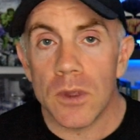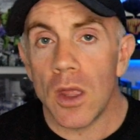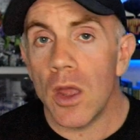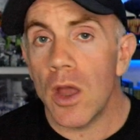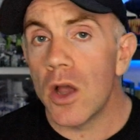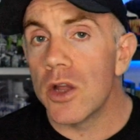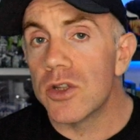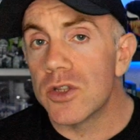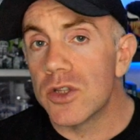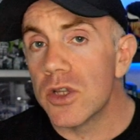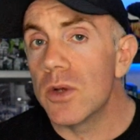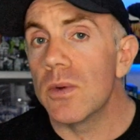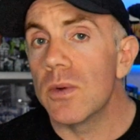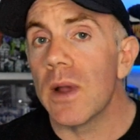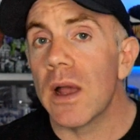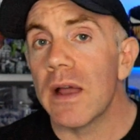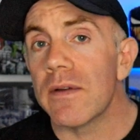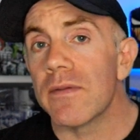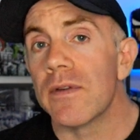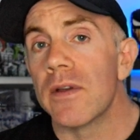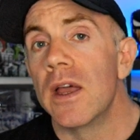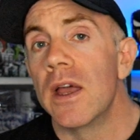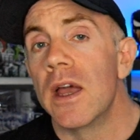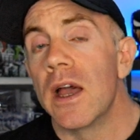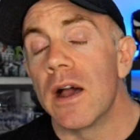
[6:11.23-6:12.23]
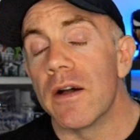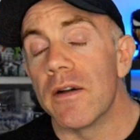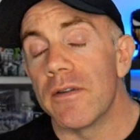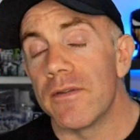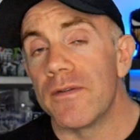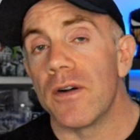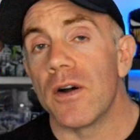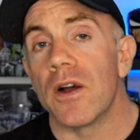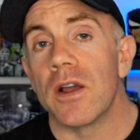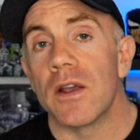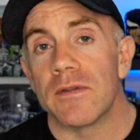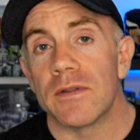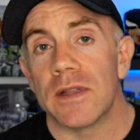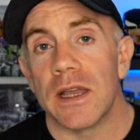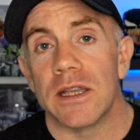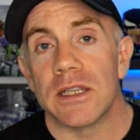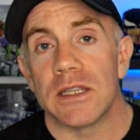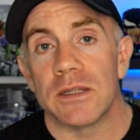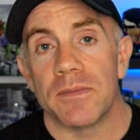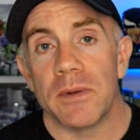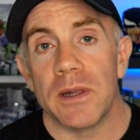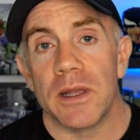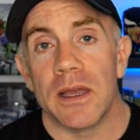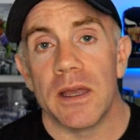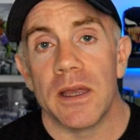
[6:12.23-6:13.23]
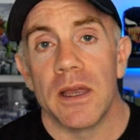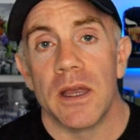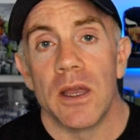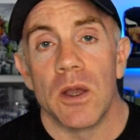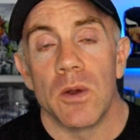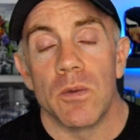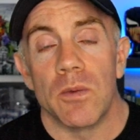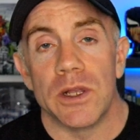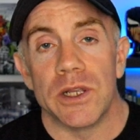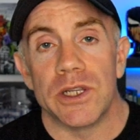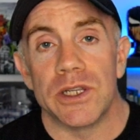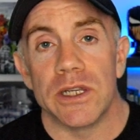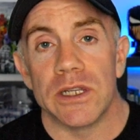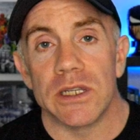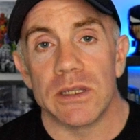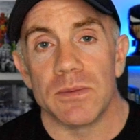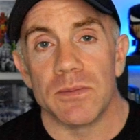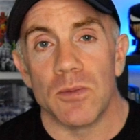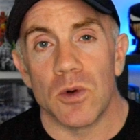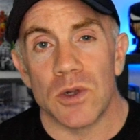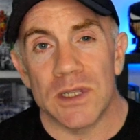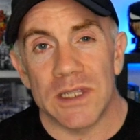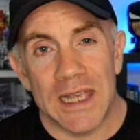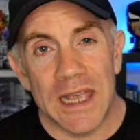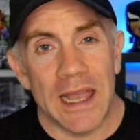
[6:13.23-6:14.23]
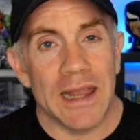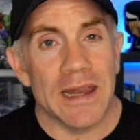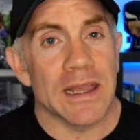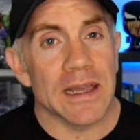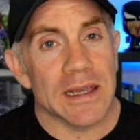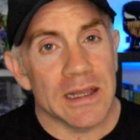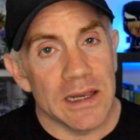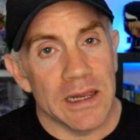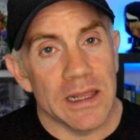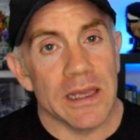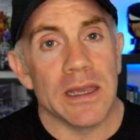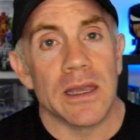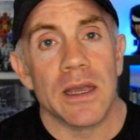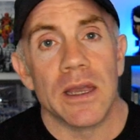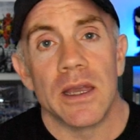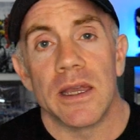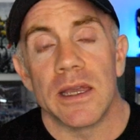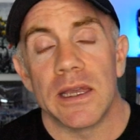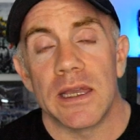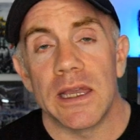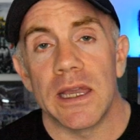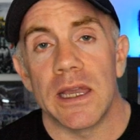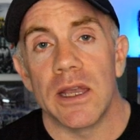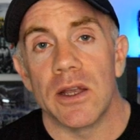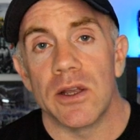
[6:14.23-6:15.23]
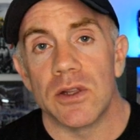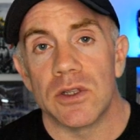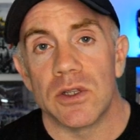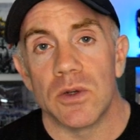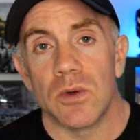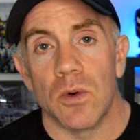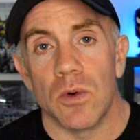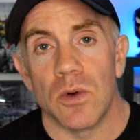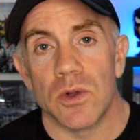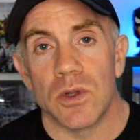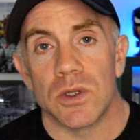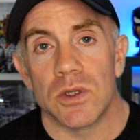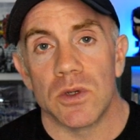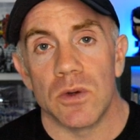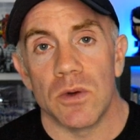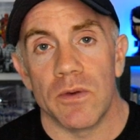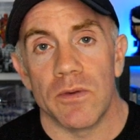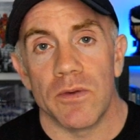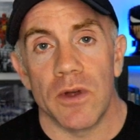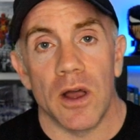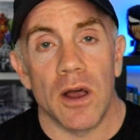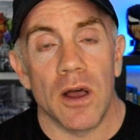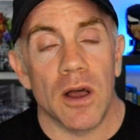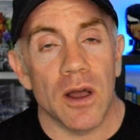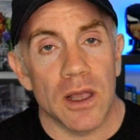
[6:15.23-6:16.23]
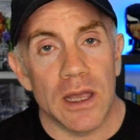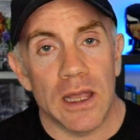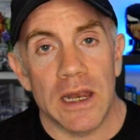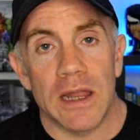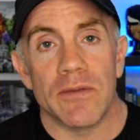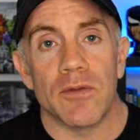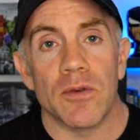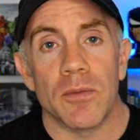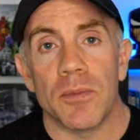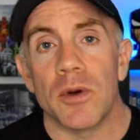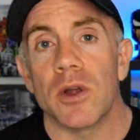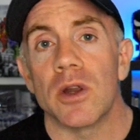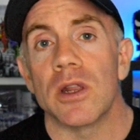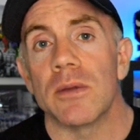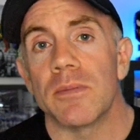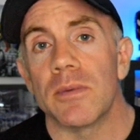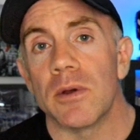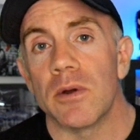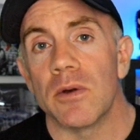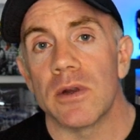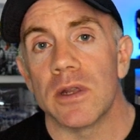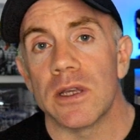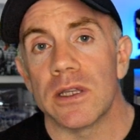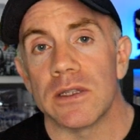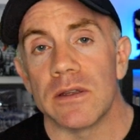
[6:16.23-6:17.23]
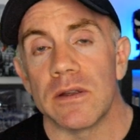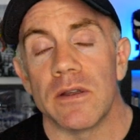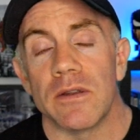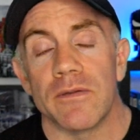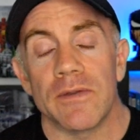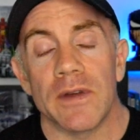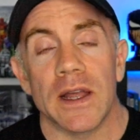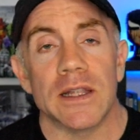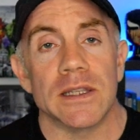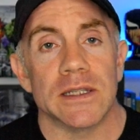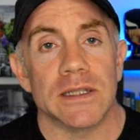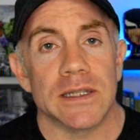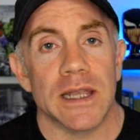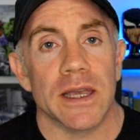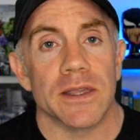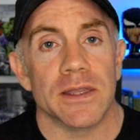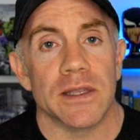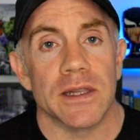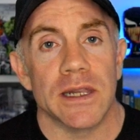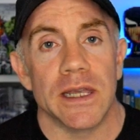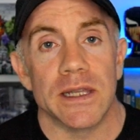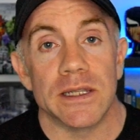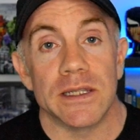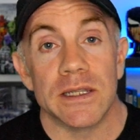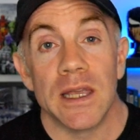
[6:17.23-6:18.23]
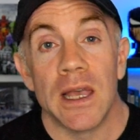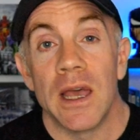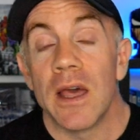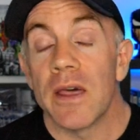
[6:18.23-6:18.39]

I do have a five-day split, which is more technically geared towards sort of a higher level bodybuilders and advanced athletes.